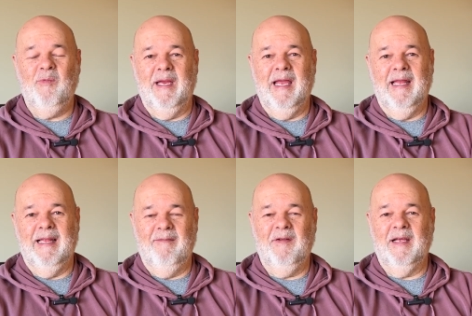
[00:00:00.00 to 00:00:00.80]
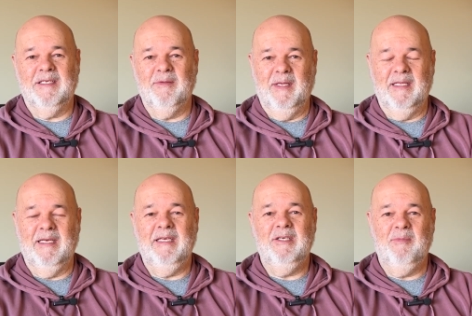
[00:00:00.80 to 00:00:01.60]
we had that
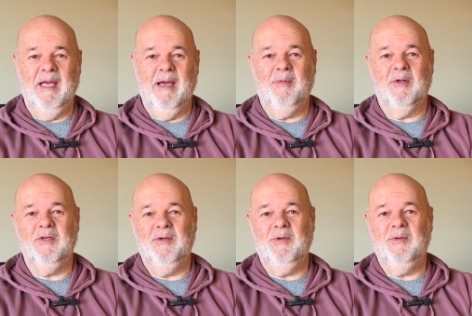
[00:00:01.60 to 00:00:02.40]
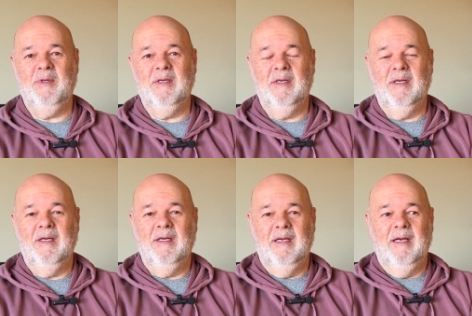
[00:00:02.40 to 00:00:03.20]
flexibility to be able to
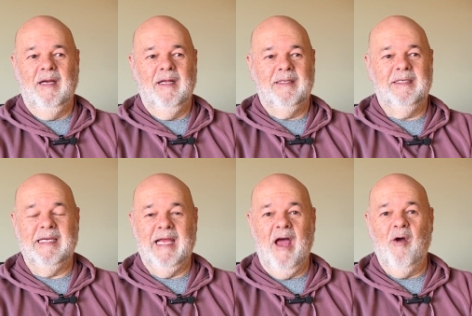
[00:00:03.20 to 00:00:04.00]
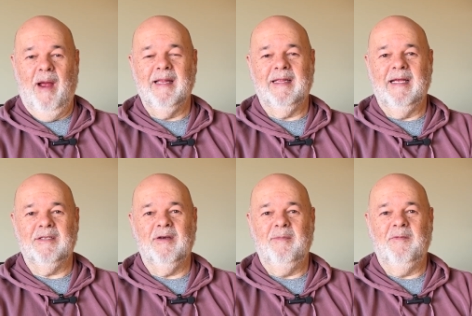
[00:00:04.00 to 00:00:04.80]
go at that
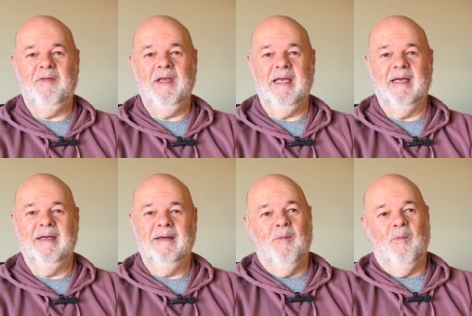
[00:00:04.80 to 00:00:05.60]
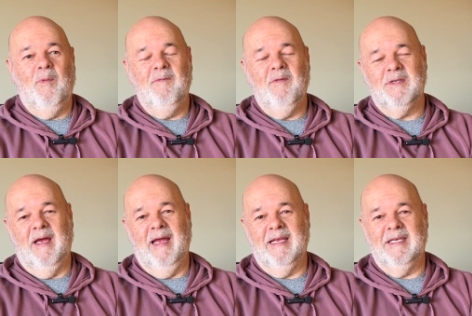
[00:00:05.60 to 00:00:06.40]
time of year. We've also
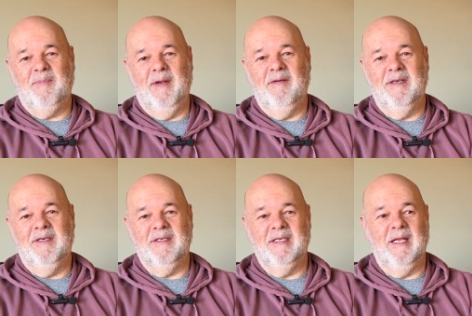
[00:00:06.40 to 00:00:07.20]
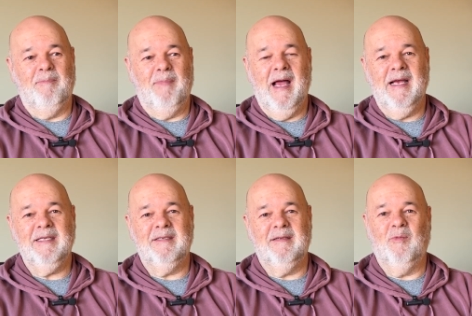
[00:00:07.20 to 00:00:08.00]
had experiences in the
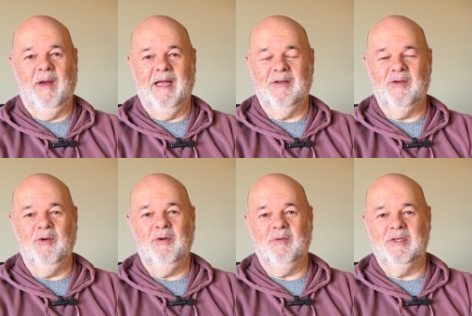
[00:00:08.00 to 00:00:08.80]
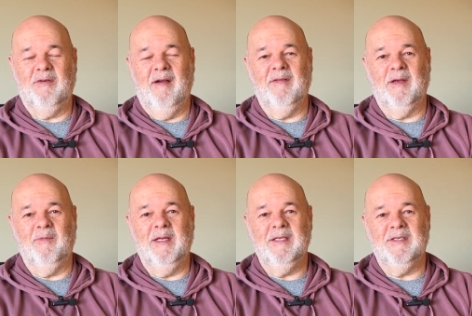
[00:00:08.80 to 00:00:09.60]
past when our daughter was traveling
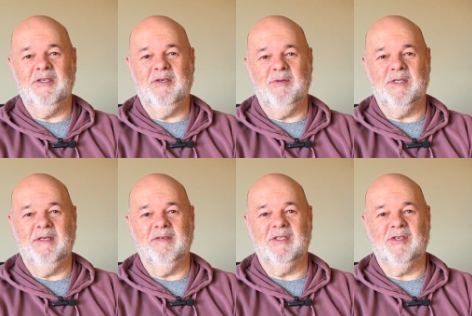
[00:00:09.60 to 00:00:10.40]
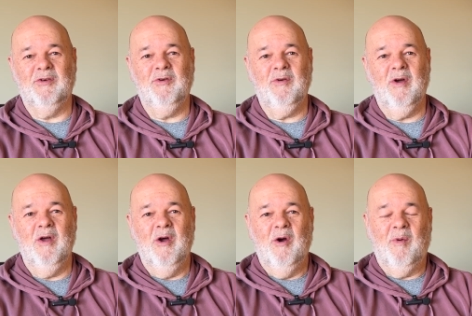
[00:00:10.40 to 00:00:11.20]
with us and she was still at school,
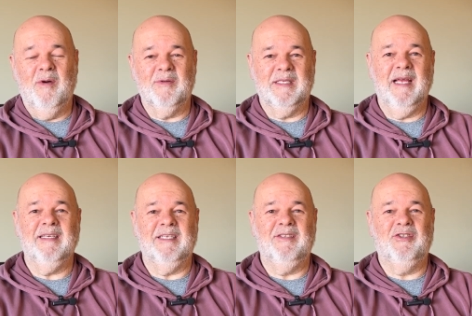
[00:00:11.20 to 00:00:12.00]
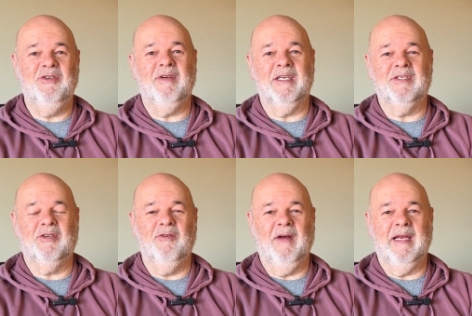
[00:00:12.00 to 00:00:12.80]
where it was only during
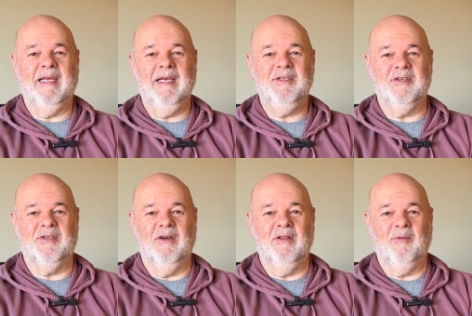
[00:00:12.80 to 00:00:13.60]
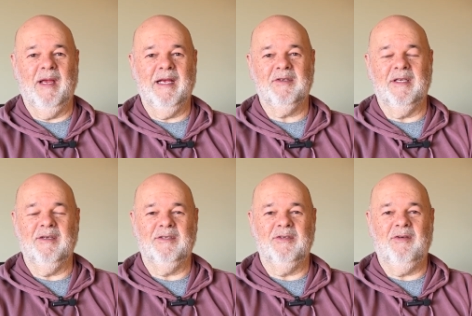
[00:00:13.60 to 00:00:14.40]
school vacation time that we actually
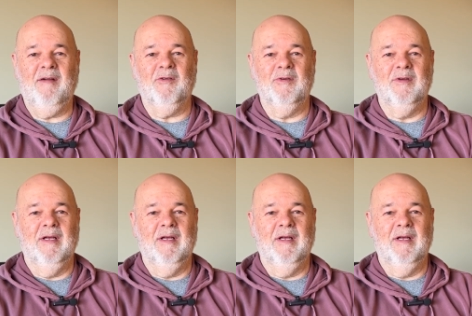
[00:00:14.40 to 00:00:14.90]
got to travel.